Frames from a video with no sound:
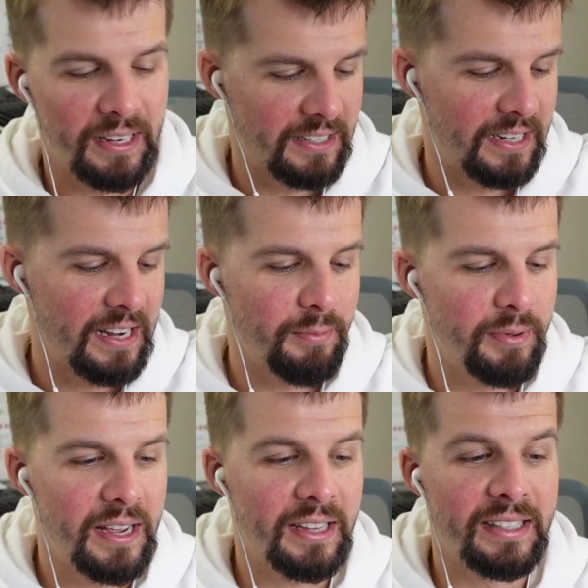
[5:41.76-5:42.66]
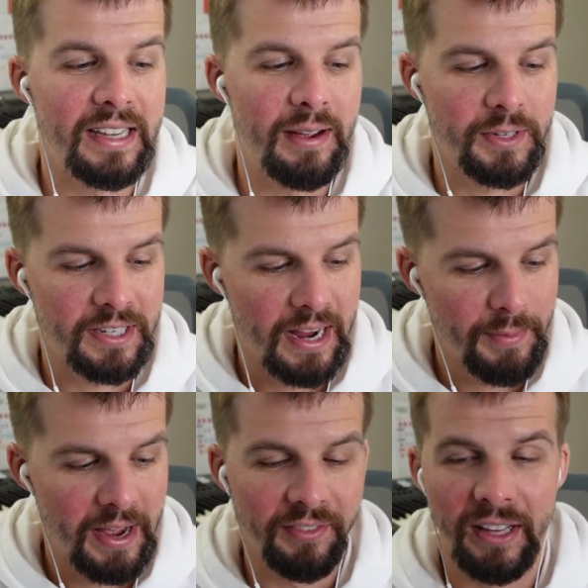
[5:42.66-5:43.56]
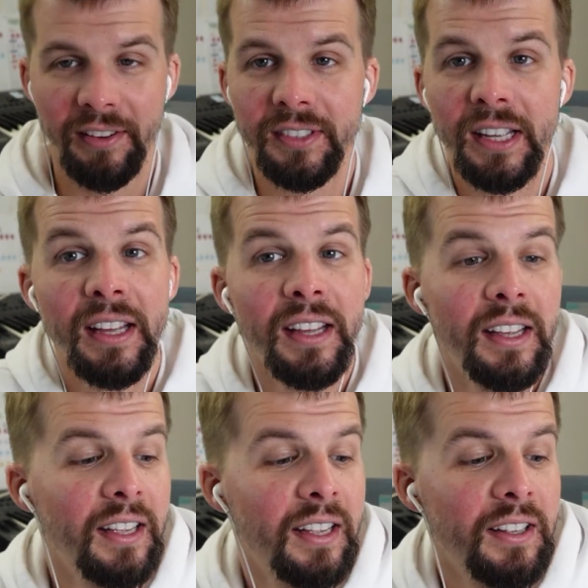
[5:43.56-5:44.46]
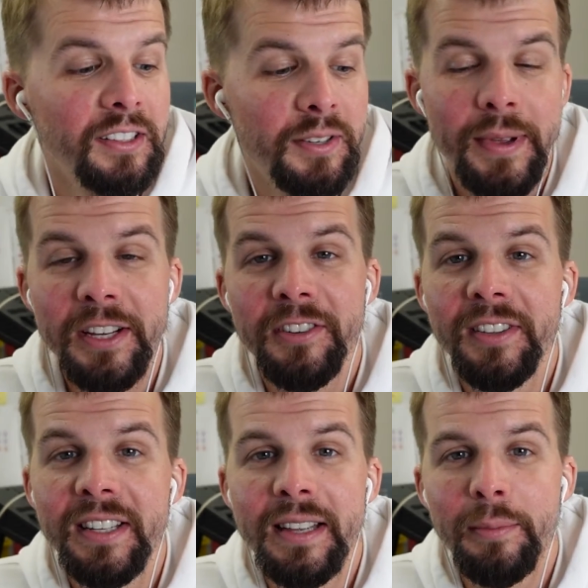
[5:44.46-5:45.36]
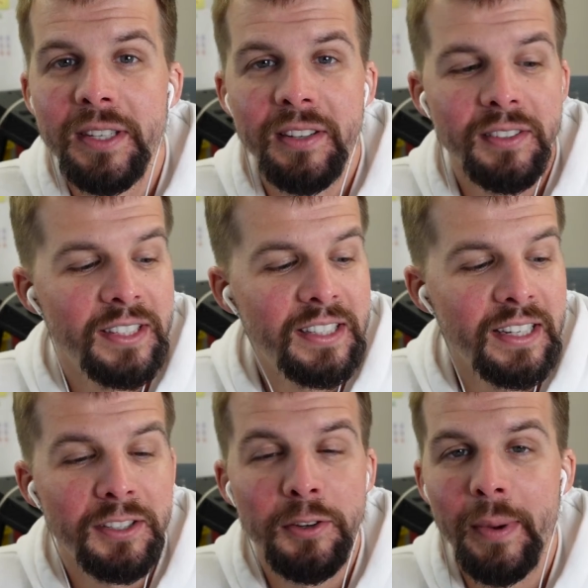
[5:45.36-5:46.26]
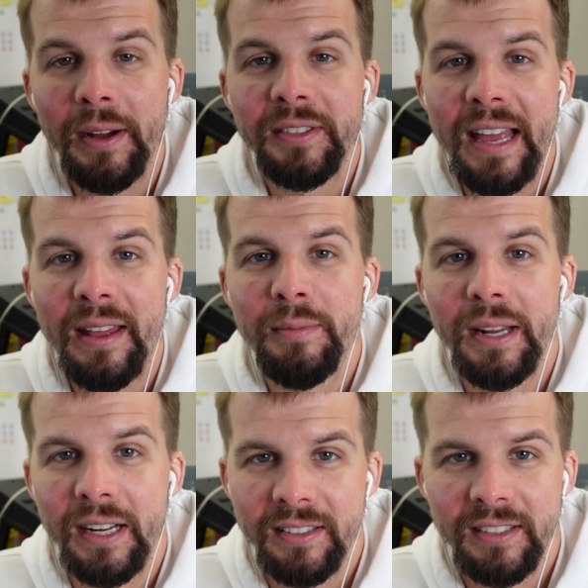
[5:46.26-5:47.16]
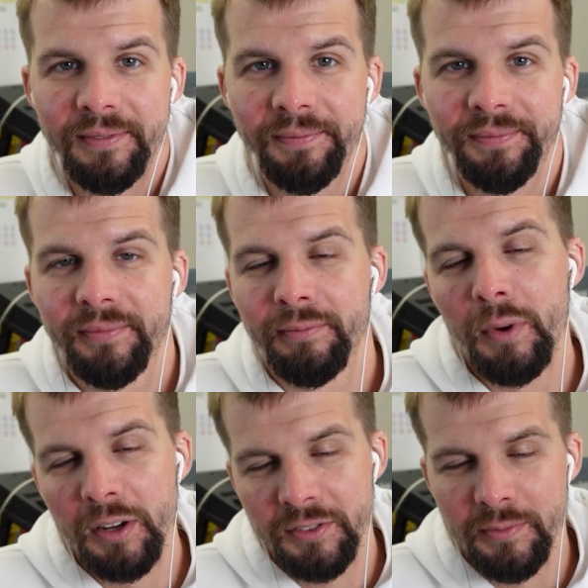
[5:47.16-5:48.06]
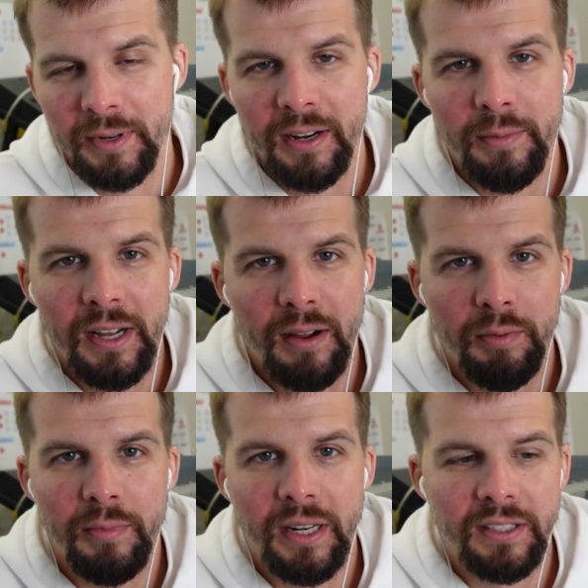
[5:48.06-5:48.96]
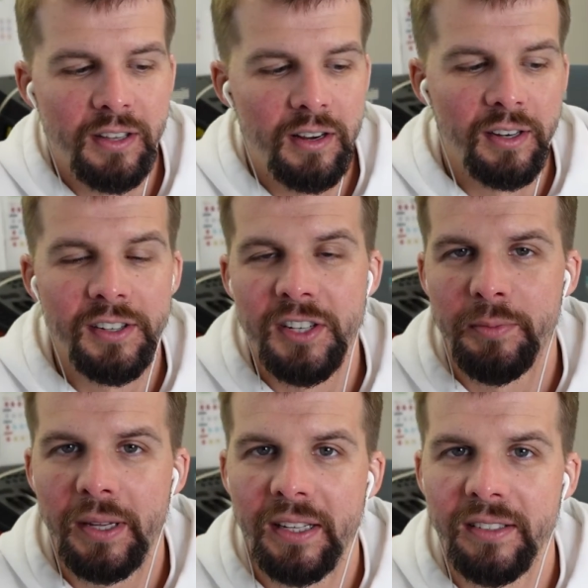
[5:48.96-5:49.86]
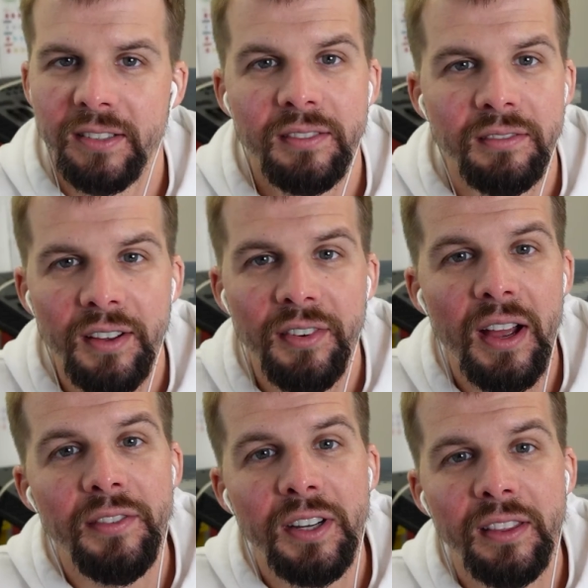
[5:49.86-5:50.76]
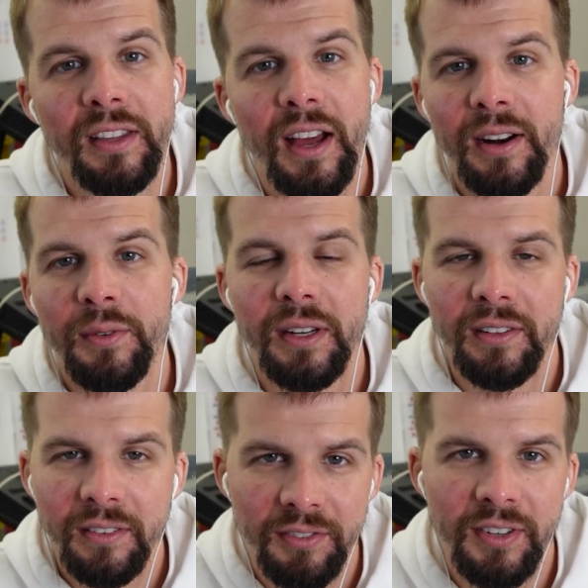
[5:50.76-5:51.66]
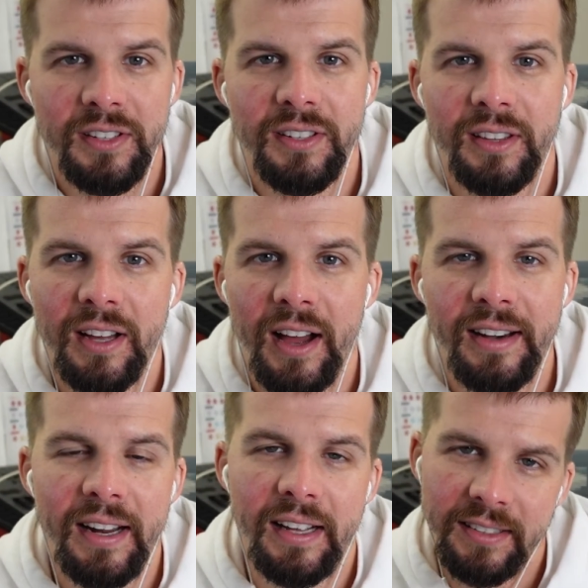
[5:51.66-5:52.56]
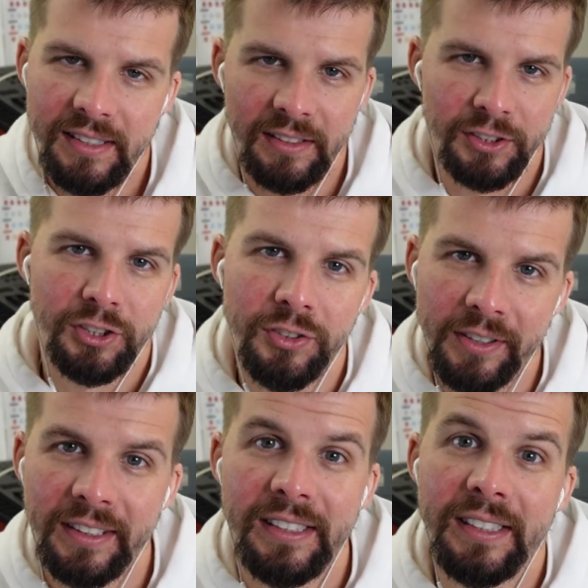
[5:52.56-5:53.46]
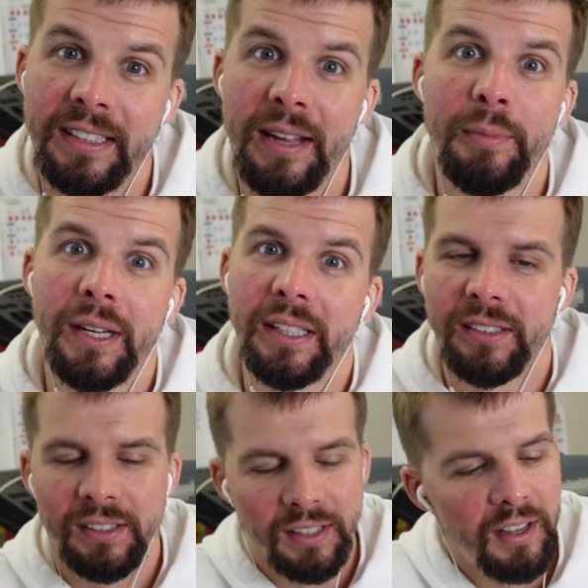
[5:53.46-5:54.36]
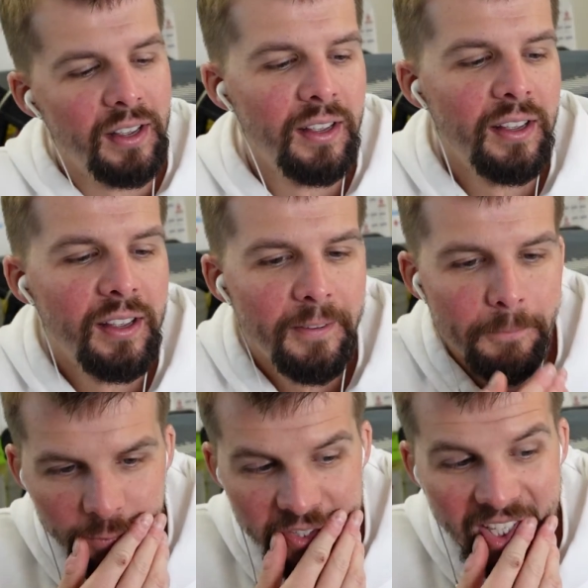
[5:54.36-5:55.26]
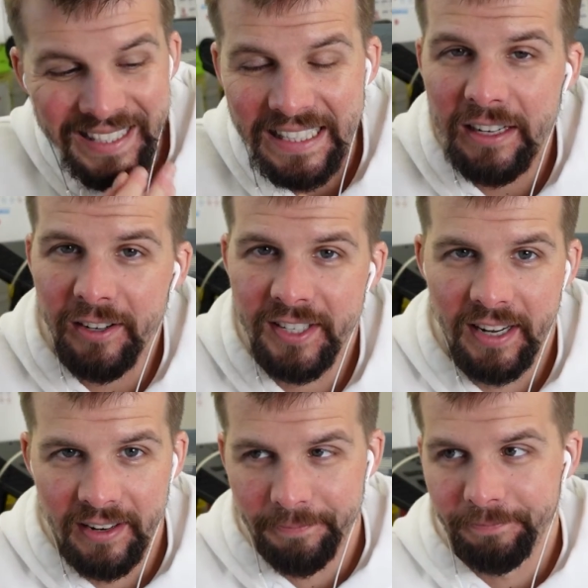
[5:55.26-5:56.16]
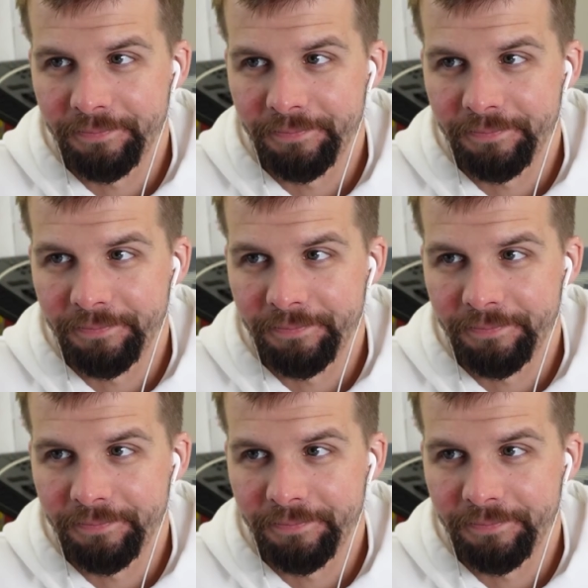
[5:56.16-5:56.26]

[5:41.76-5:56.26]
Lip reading: sneak a peek and see how much time I have left to make sure these episodes stick to about 10 minutes. Most of them are going to be a couple minutes longer, just because if I have a good thought, I want to finish the thought and not stick strictly to 10 minutes. So that's the gear setup.